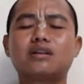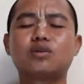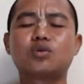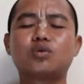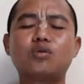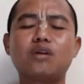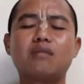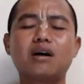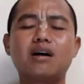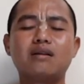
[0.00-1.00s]

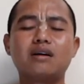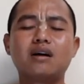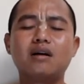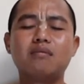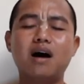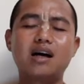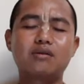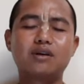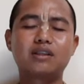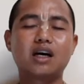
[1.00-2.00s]
Sudurlabha
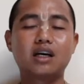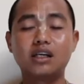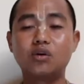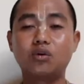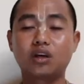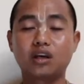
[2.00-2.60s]
Bhagavata hiloke.